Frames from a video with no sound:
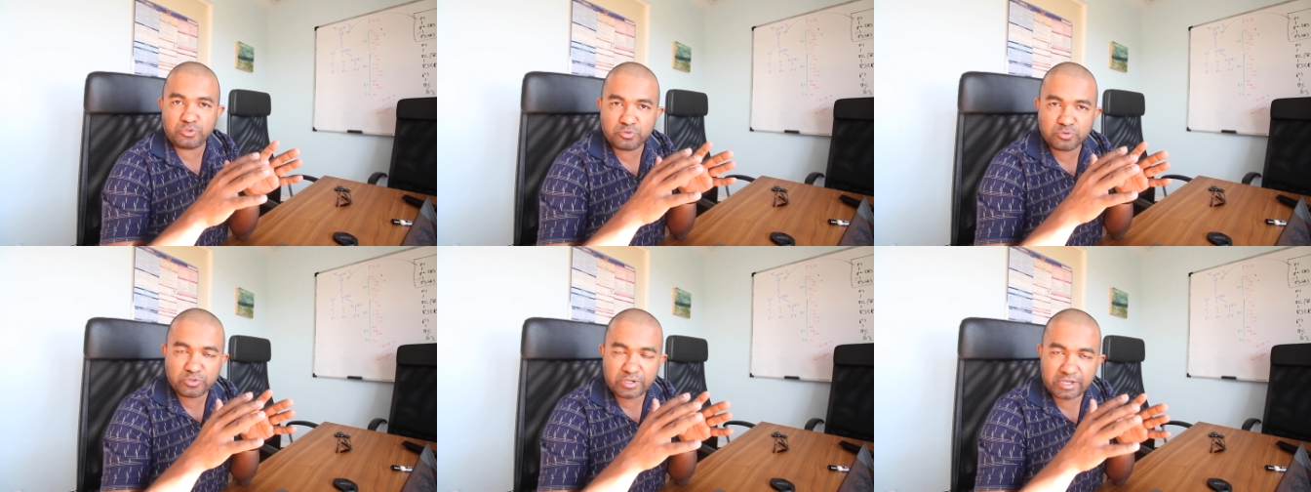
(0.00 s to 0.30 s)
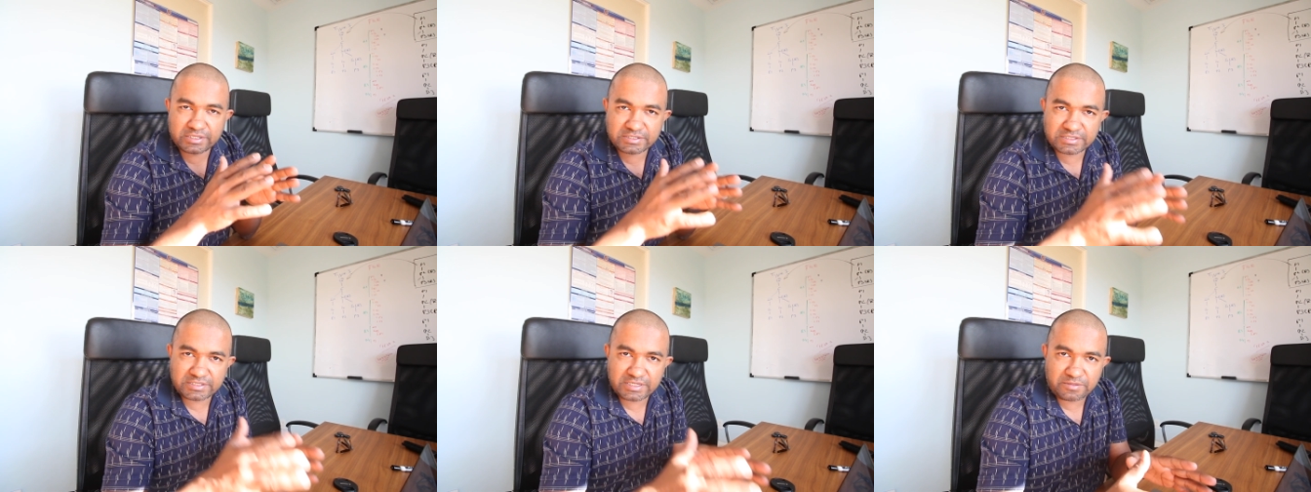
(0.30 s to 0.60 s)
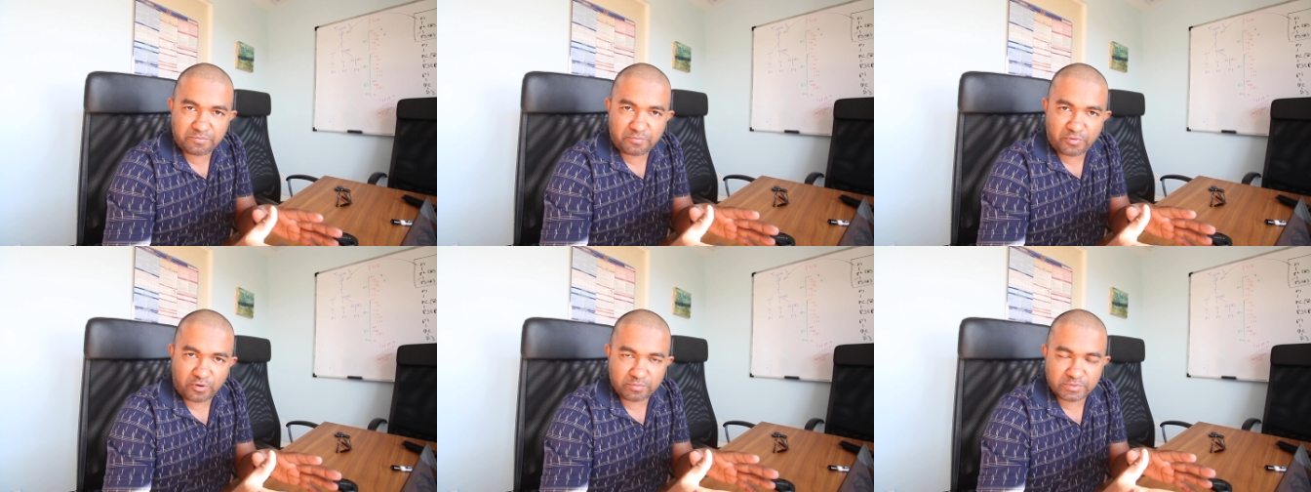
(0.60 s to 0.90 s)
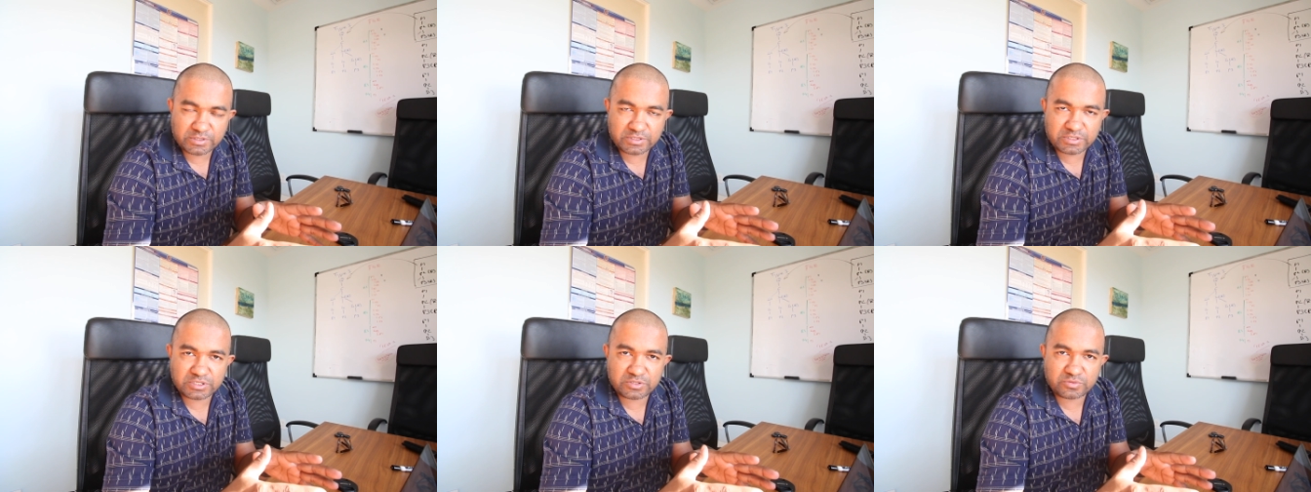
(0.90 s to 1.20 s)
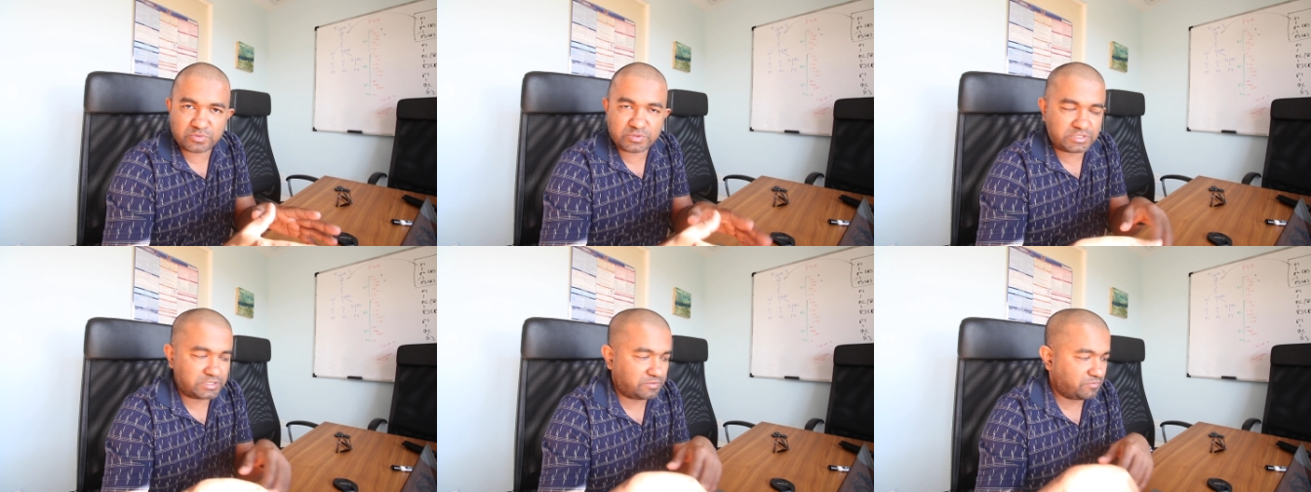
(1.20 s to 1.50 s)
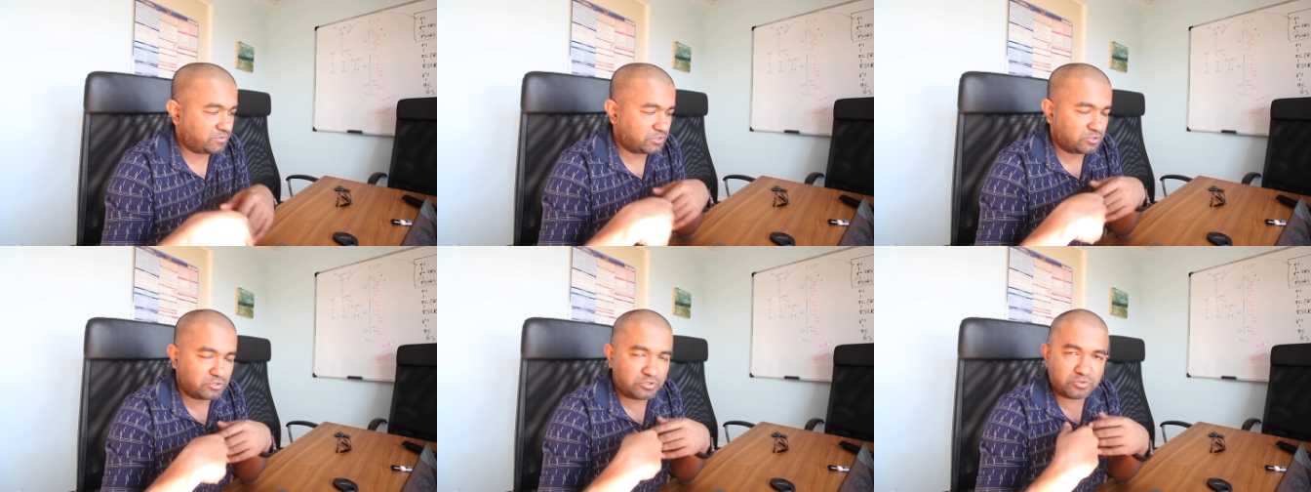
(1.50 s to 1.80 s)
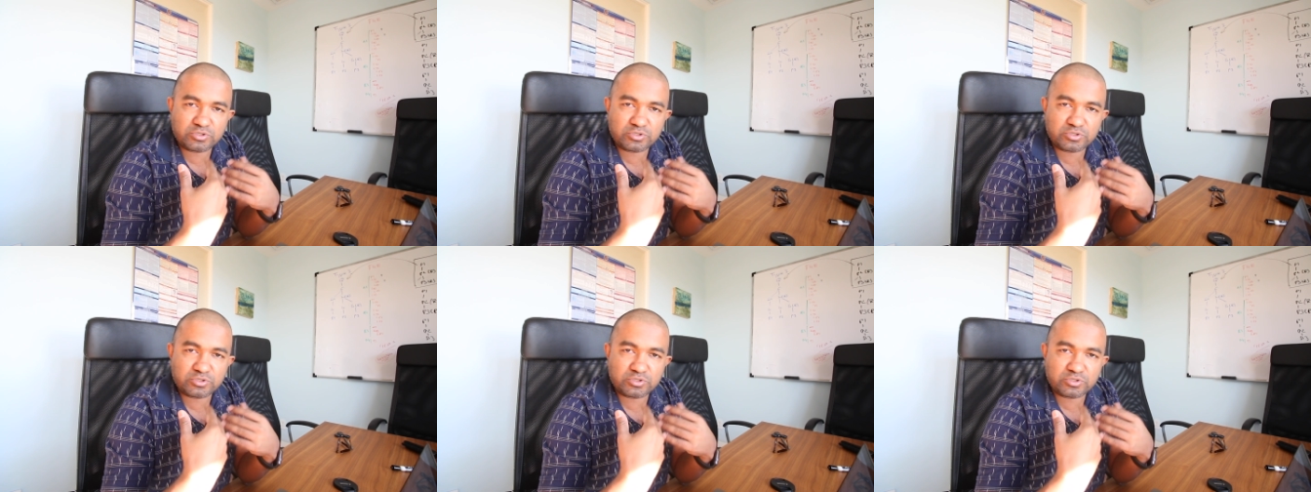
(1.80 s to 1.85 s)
you exit from the service even though